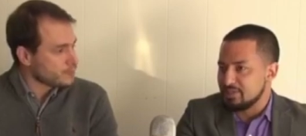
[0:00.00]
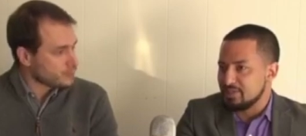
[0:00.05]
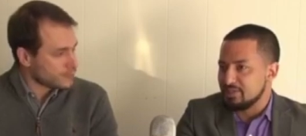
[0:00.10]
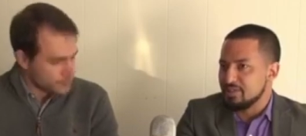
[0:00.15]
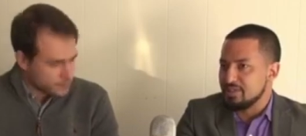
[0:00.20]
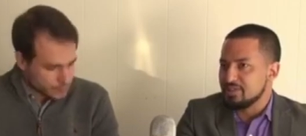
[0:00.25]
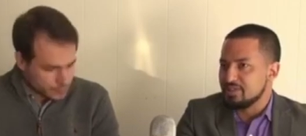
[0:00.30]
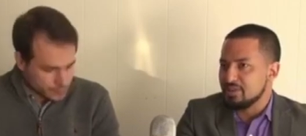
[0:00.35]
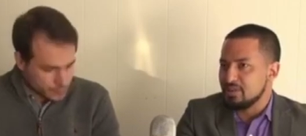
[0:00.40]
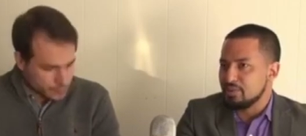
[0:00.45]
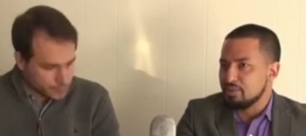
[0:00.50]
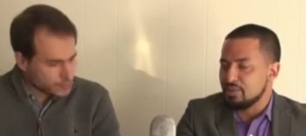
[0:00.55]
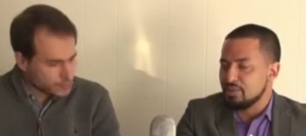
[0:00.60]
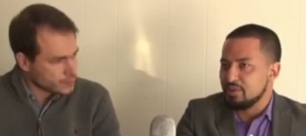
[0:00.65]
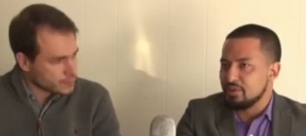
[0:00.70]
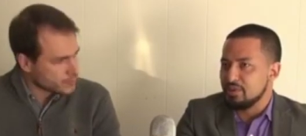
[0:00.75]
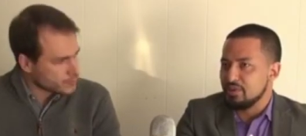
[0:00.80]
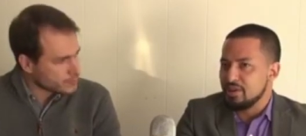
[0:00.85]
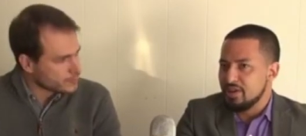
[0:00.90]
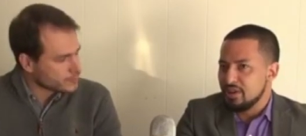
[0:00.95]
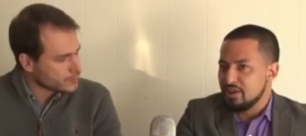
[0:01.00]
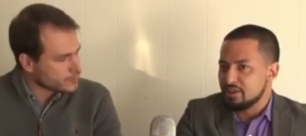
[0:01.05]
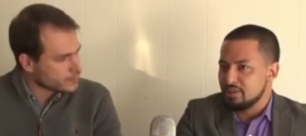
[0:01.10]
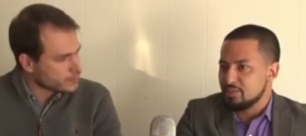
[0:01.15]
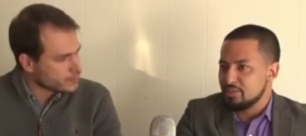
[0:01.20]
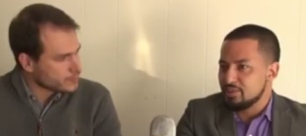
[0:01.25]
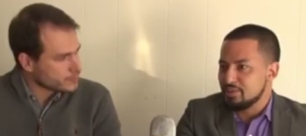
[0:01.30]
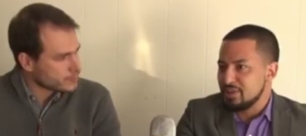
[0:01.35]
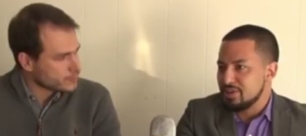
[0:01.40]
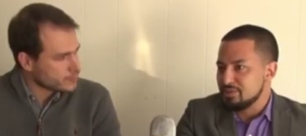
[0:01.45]
Speaker 1: Leasing, put a mm-hmm.
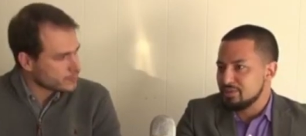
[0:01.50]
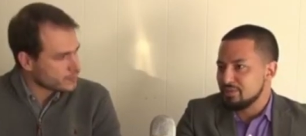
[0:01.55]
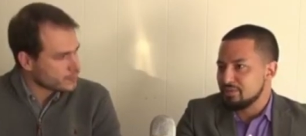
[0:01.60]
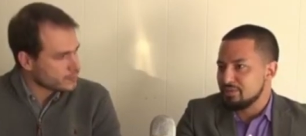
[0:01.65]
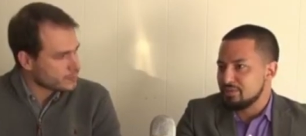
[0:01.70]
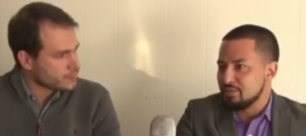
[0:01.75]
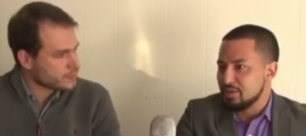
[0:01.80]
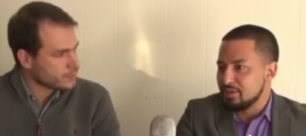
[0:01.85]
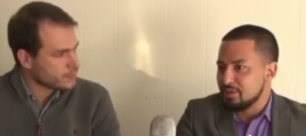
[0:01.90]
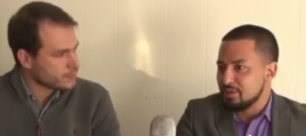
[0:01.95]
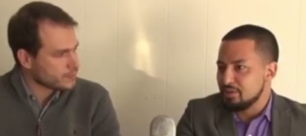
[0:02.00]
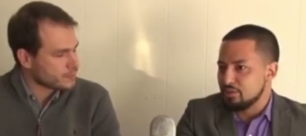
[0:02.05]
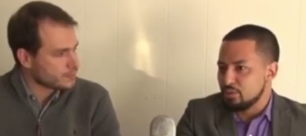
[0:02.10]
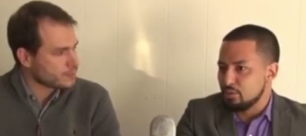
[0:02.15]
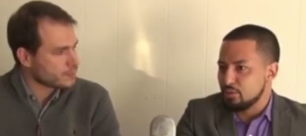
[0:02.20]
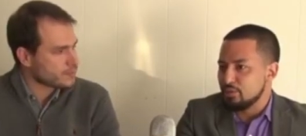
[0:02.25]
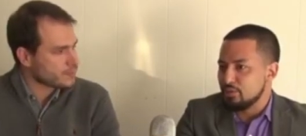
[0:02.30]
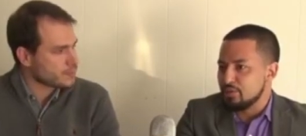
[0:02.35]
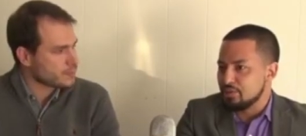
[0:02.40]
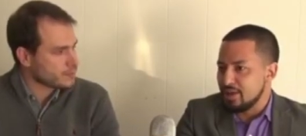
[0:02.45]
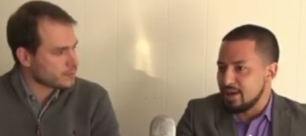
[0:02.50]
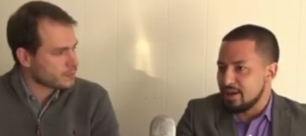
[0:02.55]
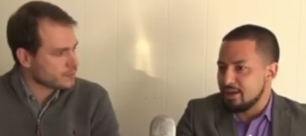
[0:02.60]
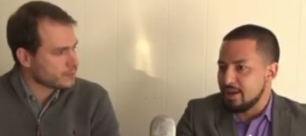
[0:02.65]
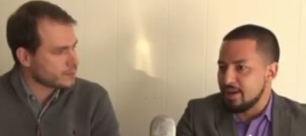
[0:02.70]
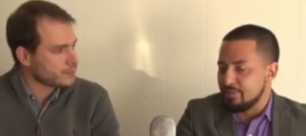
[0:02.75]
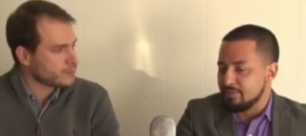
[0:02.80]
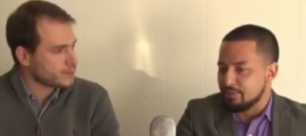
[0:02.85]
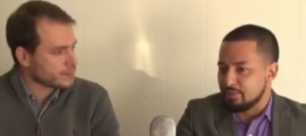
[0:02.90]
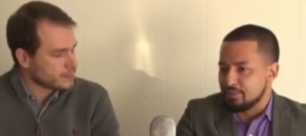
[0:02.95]
substantial figure towards that
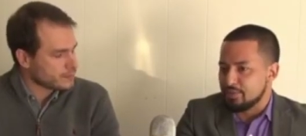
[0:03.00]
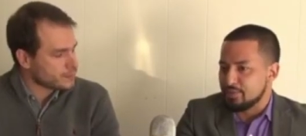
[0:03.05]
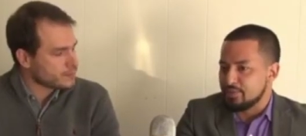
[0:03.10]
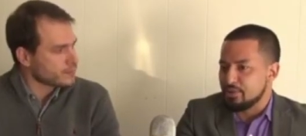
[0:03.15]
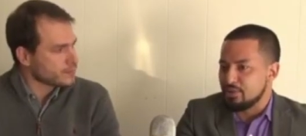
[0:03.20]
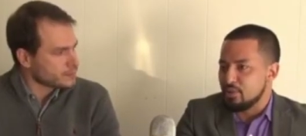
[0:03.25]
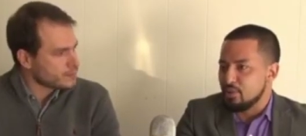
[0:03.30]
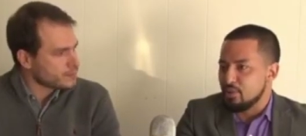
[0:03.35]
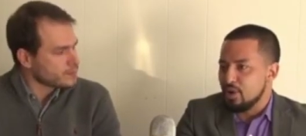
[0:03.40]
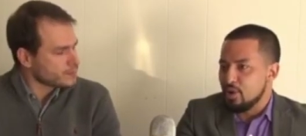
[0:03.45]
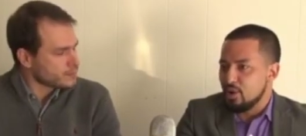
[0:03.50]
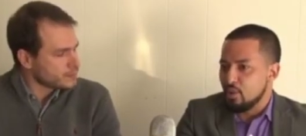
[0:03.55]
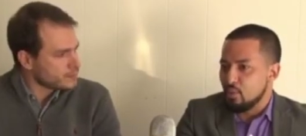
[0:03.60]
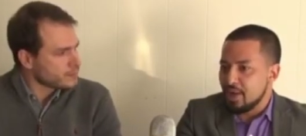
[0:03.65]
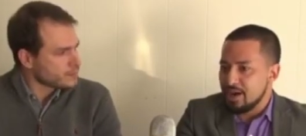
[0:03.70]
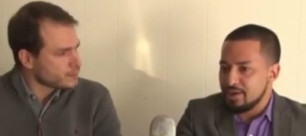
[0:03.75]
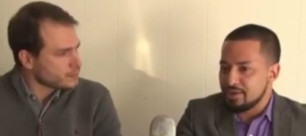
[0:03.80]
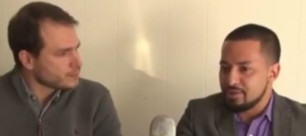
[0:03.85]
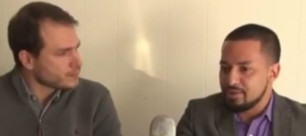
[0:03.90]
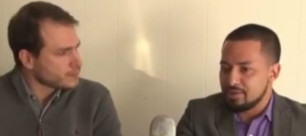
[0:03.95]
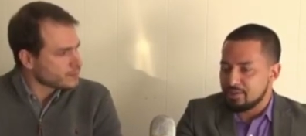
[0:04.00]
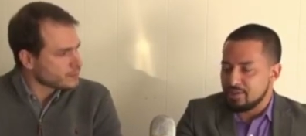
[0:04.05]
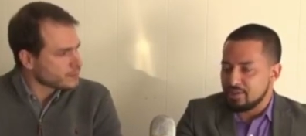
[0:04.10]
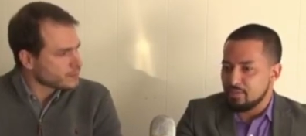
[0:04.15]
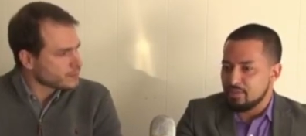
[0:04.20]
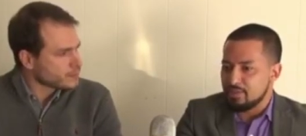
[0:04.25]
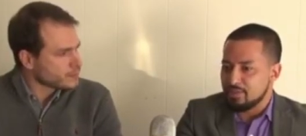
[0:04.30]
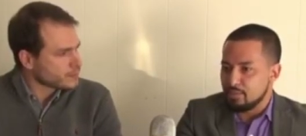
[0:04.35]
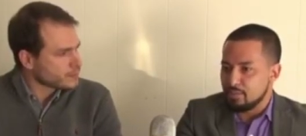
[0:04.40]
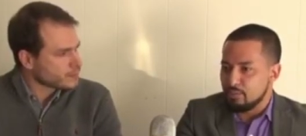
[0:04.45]
effort. So, why did you think it was
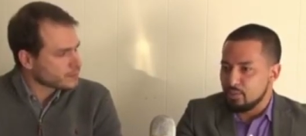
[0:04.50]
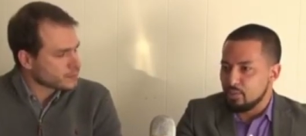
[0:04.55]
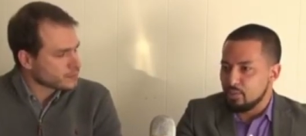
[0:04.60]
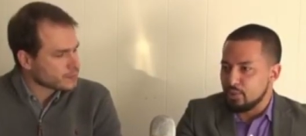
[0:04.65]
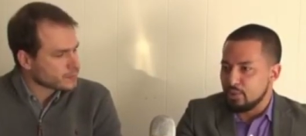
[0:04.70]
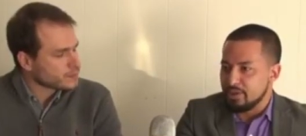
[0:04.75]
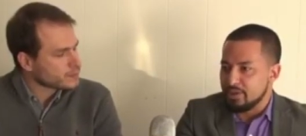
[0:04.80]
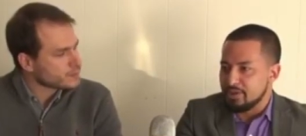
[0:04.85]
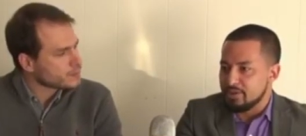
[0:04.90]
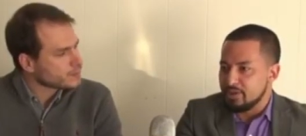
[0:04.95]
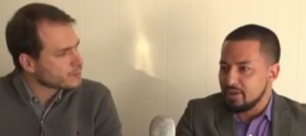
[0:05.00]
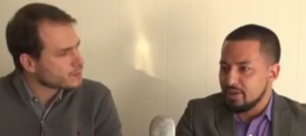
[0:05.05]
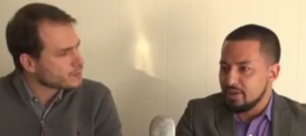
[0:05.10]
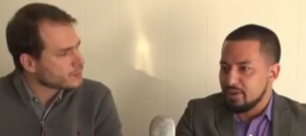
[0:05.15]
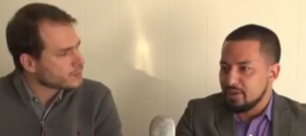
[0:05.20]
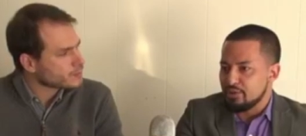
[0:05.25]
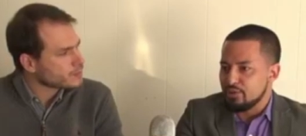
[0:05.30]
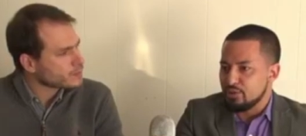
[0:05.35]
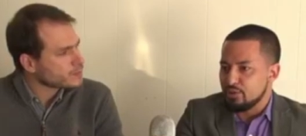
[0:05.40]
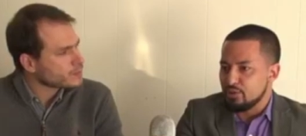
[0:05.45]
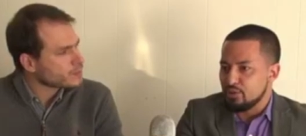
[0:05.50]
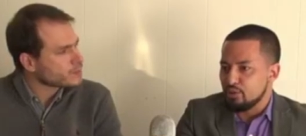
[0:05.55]
important to